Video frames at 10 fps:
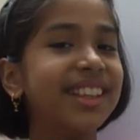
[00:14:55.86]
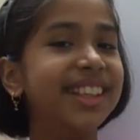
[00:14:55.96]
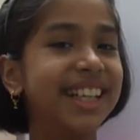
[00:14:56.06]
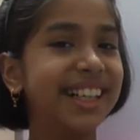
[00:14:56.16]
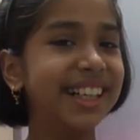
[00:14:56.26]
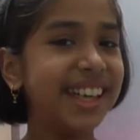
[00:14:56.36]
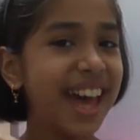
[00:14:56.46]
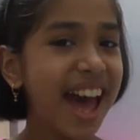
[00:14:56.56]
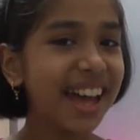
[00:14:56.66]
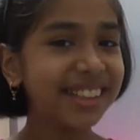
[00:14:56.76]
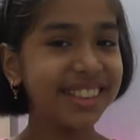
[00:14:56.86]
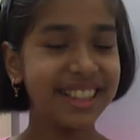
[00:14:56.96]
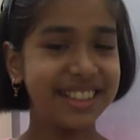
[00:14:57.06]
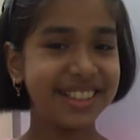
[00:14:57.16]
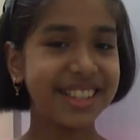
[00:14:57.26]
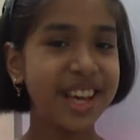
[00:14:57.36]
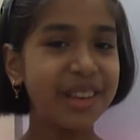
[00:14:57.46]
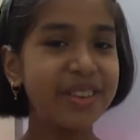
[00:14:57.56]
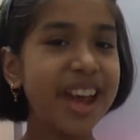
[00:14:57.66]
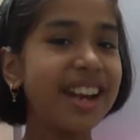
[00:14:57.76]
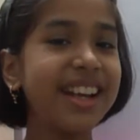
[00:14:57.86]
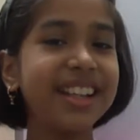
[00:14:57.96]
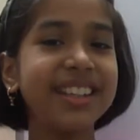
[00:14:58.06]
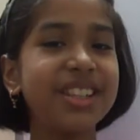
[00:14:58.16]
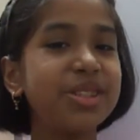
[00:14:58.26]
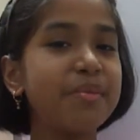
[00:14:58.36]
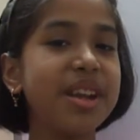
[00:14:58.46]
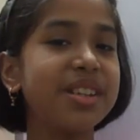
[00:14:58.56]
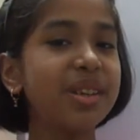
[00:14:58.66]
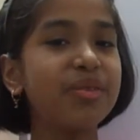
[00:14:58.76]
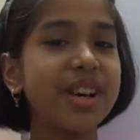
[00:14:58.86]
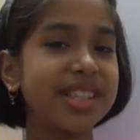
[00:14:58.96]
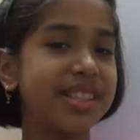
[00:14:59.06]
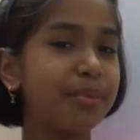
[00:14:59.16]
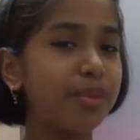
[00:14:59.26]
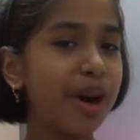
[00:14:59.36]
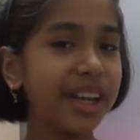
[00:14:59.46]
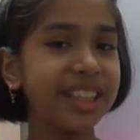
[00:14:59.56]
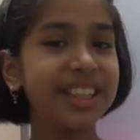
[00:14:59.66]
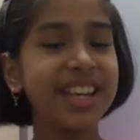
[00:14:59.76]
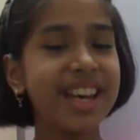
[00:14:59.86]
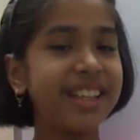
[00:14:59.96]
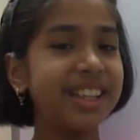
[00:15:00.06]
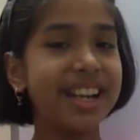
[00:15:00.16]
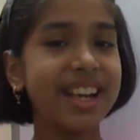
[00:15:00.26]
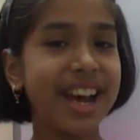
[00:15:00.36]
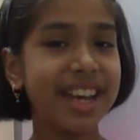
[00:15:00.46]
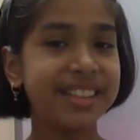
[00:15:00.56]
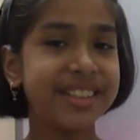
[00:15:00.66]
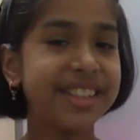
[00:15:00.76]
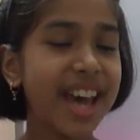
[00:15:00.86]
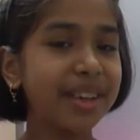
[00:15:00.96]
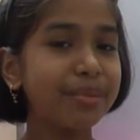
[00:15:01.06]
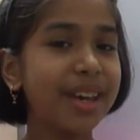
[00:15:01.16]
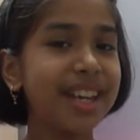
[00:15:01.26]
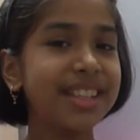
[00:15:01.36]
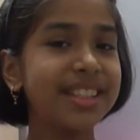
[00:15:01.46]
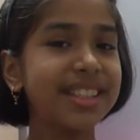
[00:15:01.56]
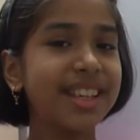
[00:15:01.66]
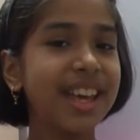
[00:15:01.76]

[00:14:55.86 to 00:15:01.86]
the angles. We have learned in the geometry first the point, then the line segments,